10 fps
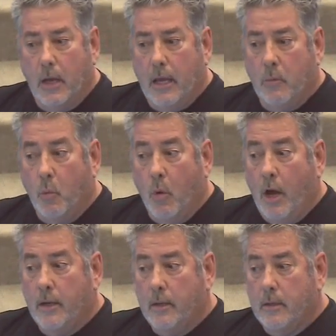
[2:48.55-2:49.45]
and
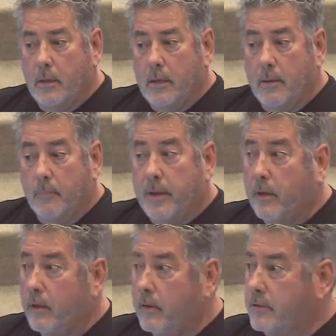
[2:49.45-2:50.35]
what it
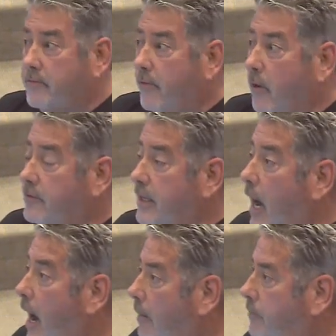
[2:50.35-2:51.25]
appears as far as the
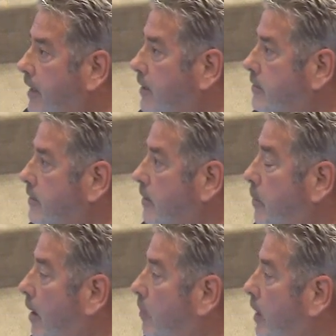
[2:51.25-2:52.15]
optics to the
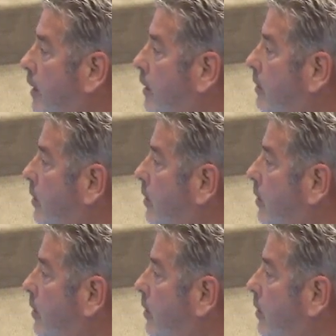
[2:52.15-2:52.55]
public